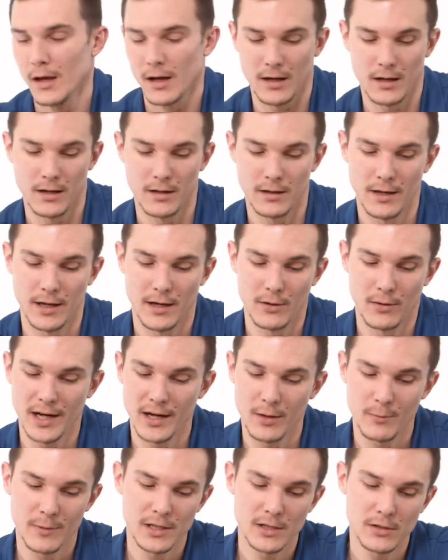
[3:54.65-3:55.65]
Now,
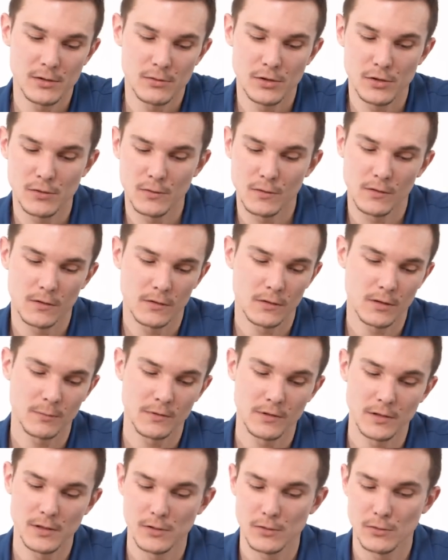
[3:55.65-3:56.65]
how many you use is
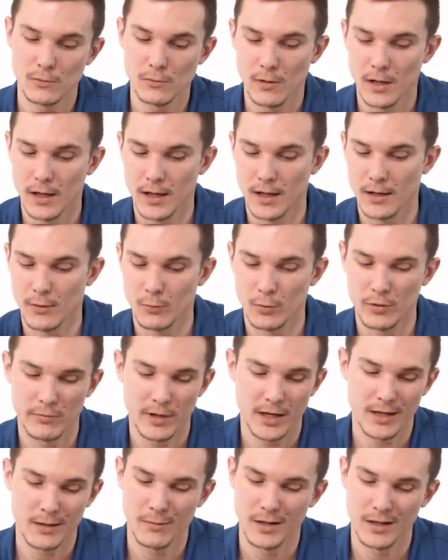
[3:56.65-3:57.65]
up to you. We
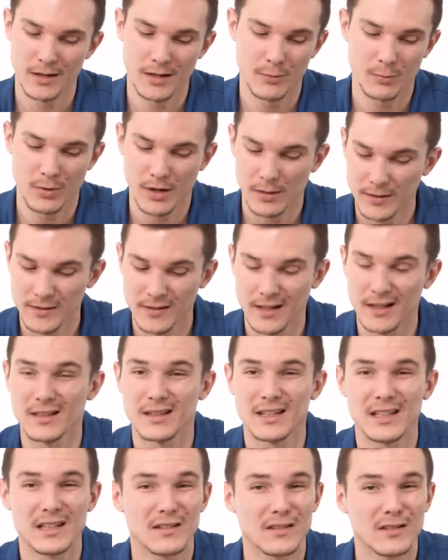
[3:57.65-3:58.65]
recommend, I'd probably say at
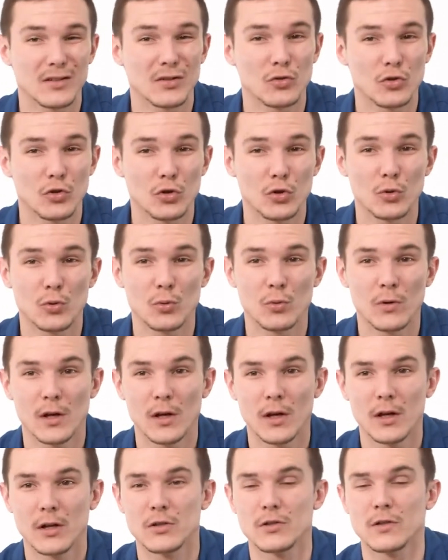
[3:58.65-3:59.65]
least 2,
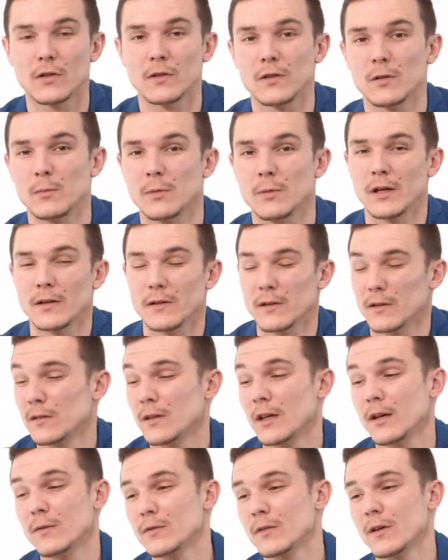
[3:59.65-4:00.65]
just on the
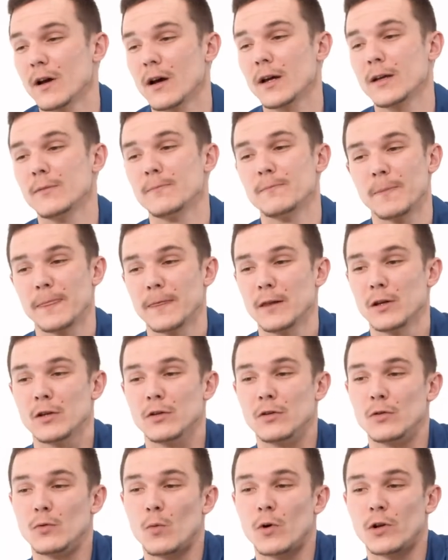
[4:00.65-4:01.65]
safe side. You
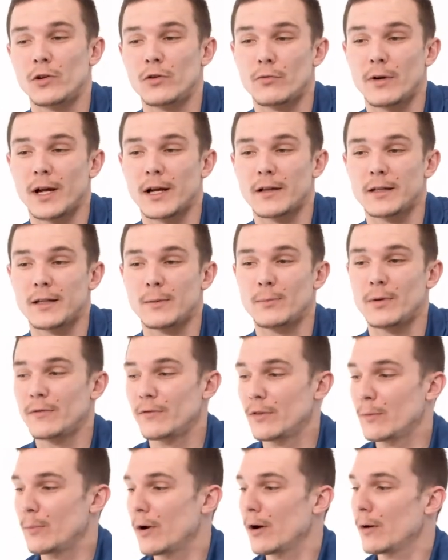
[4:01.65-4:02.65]
can do 1 directly
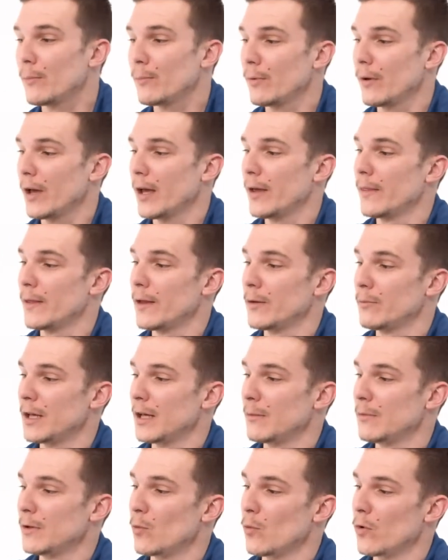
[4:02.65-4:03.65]
above the pump and then
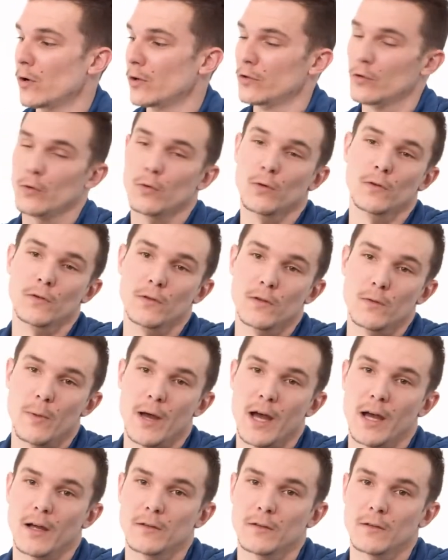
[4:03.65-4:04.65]
maybe 1 towards the
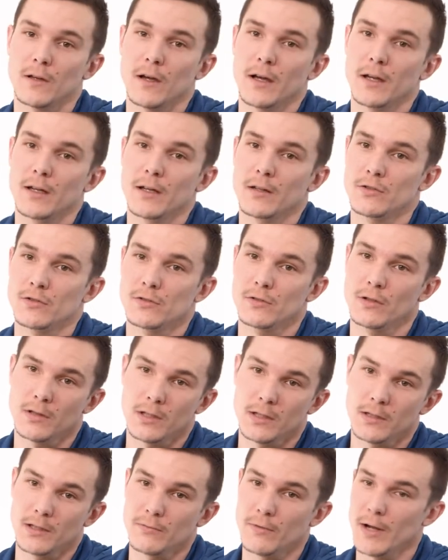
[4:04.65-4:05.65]
back side as you
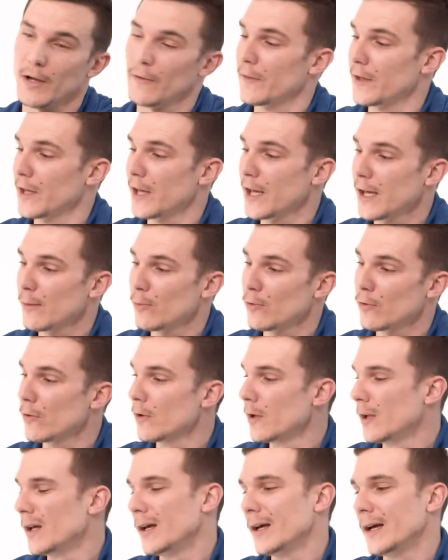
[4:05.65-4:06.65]
cleanly route the
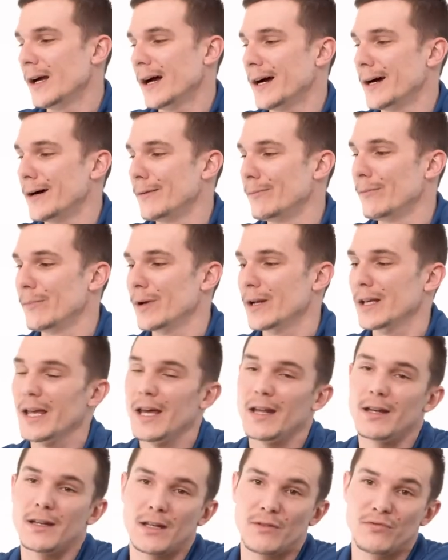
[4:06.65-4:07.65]
cable. But
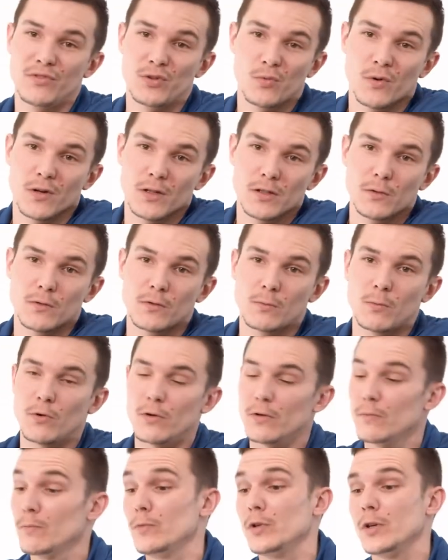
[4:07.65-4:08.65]
again, if you want to use
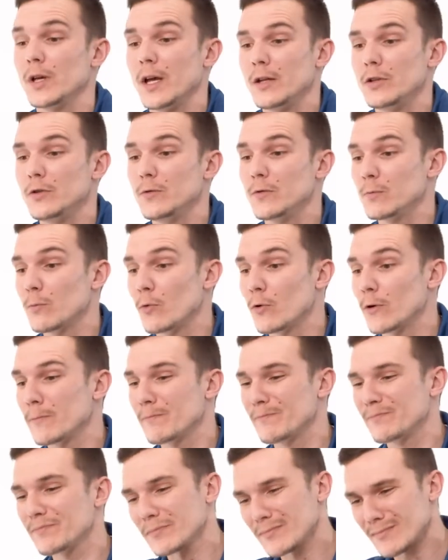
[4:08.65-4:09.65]
more, you can use
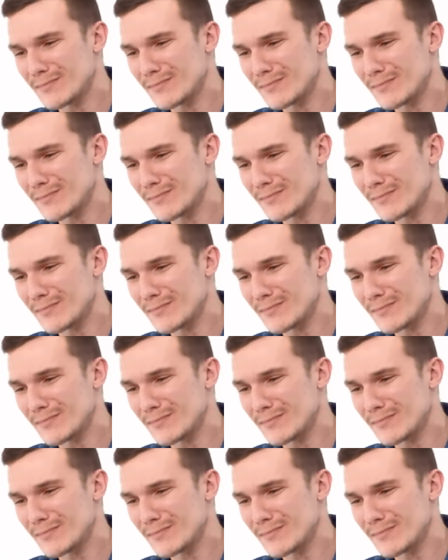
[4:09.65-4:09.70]
more.